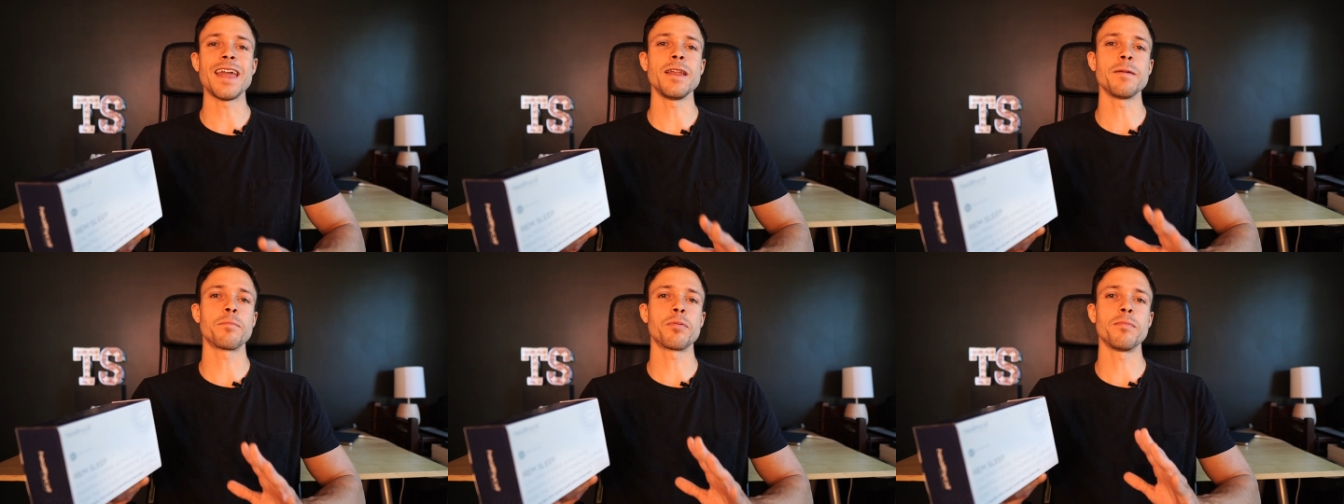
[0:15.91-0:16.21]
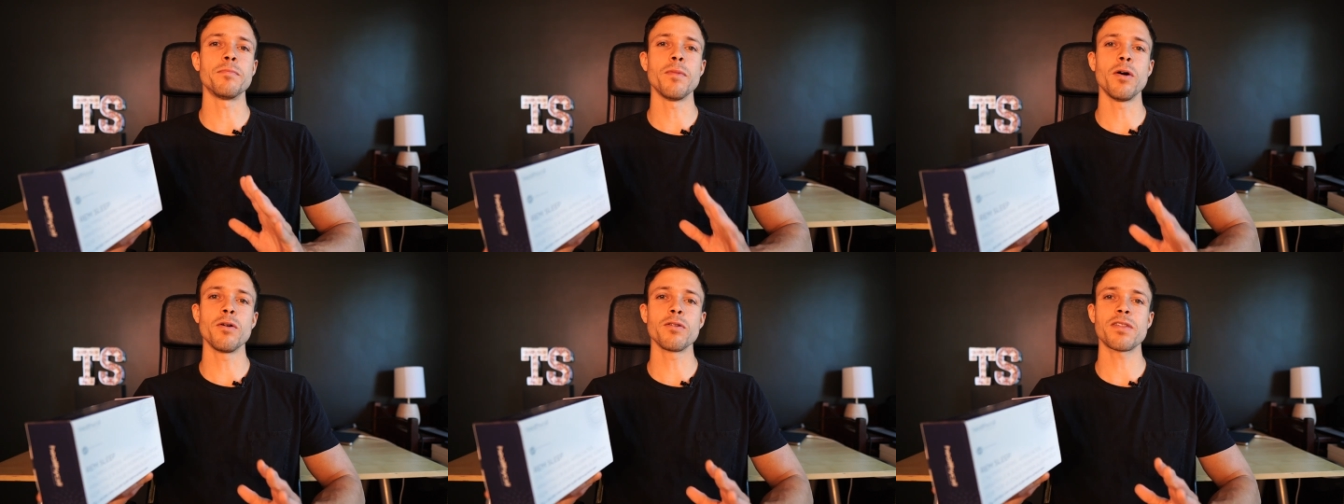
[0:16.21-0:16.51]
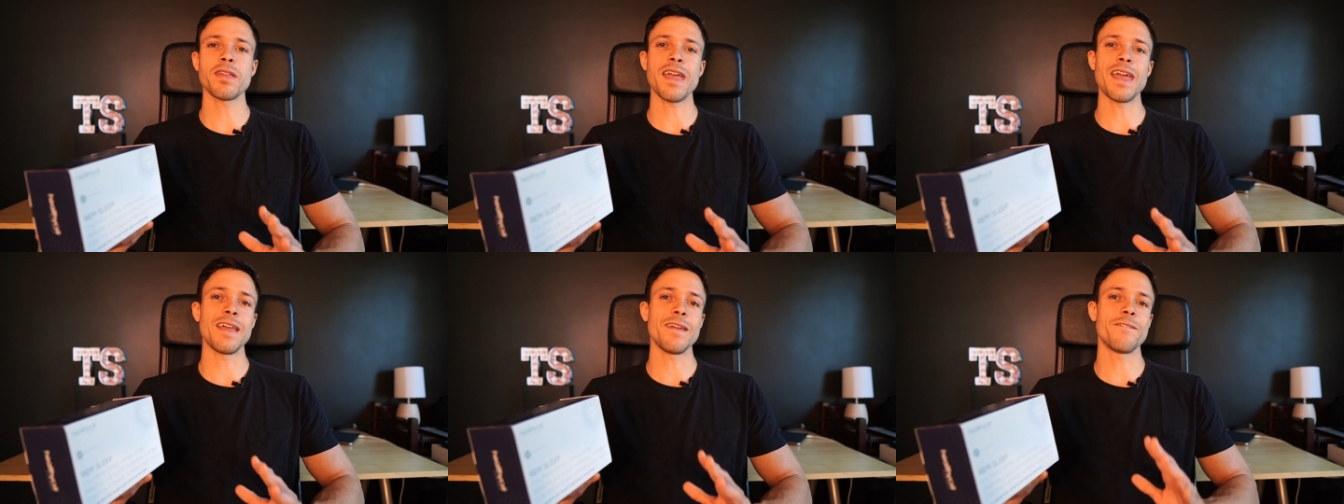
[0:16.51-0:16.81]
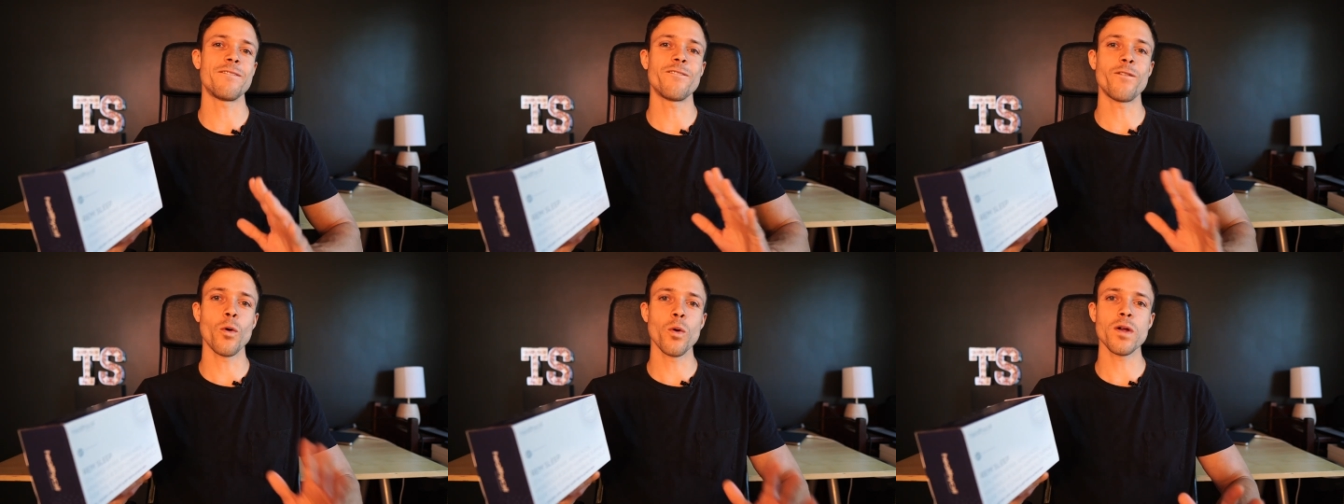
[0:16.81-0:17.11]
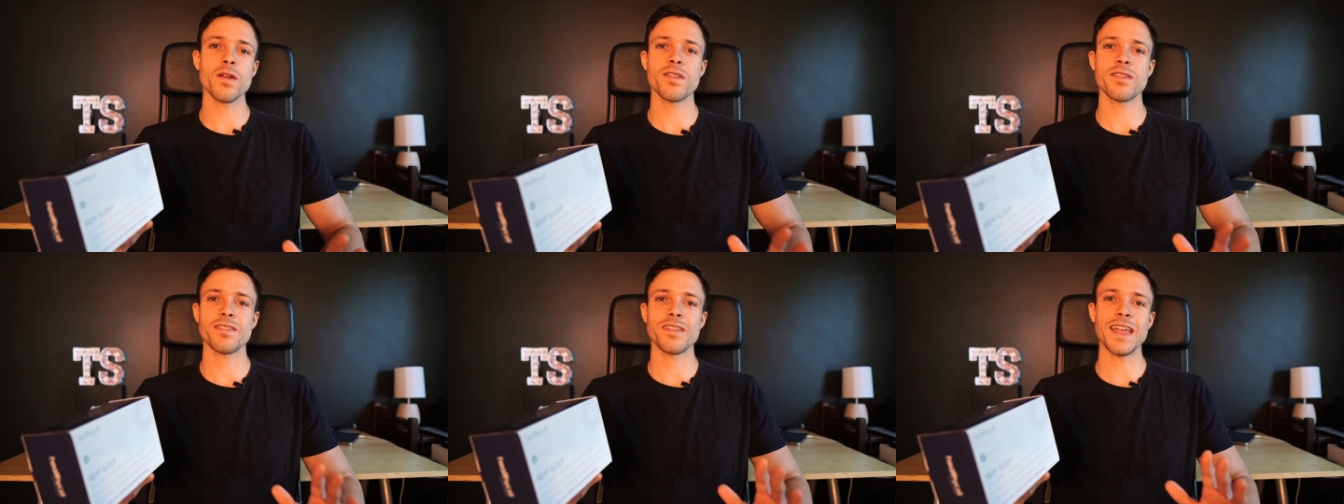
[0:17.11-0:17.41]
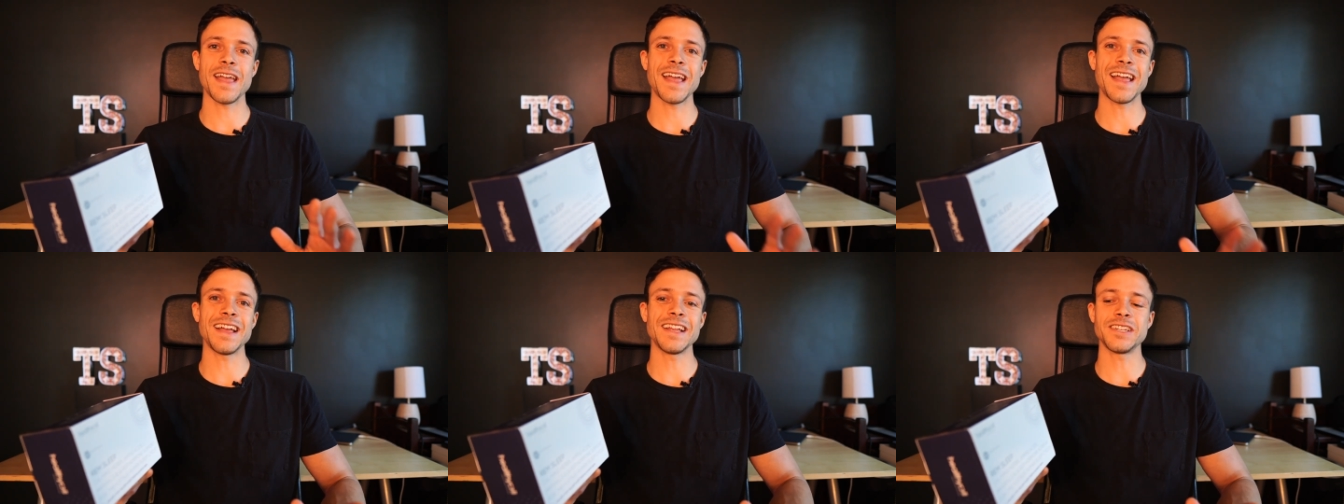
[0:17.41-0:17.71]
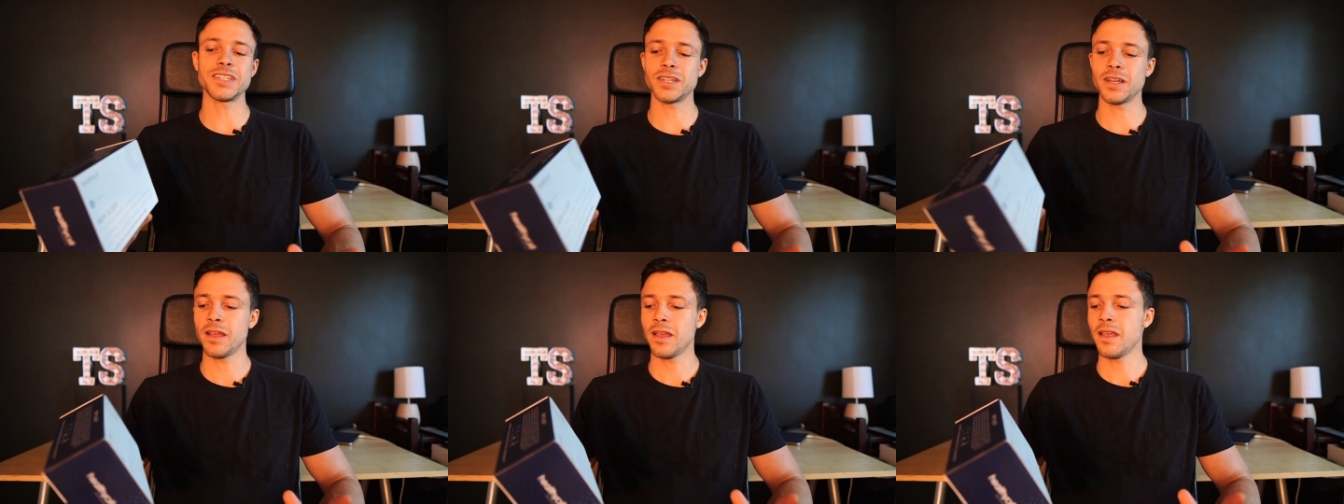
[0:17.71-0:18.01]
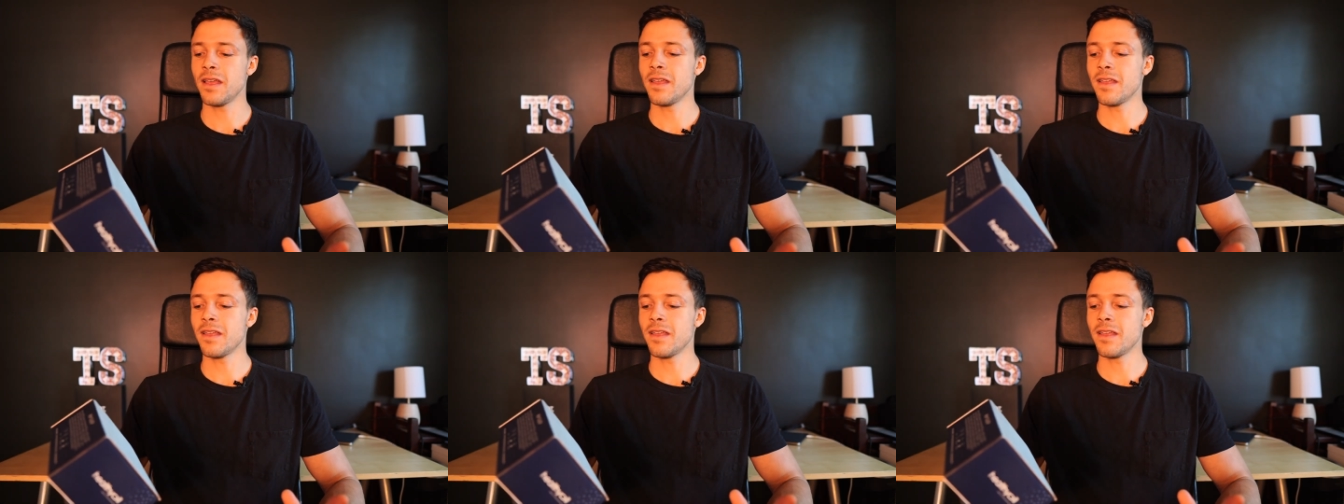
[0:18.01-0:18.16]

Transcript: and it promotes a four-stage